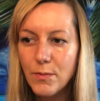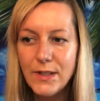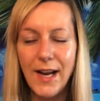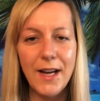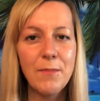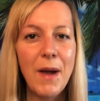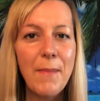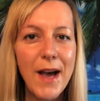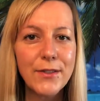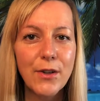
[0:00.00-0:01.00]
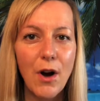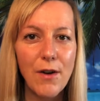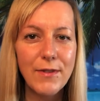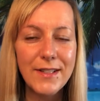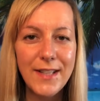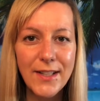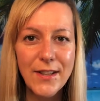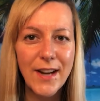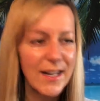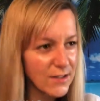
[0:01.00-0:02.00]
taken my mask off and said to
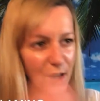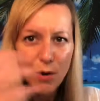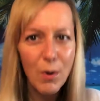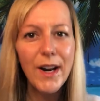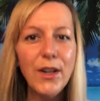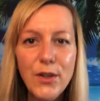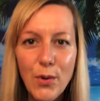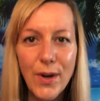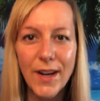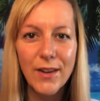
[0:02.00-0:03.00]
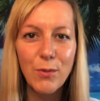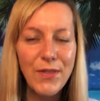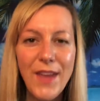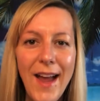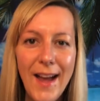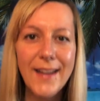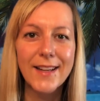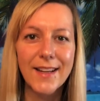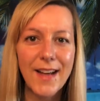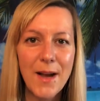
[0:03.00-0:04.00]
the guys, what are you doing? What the heck?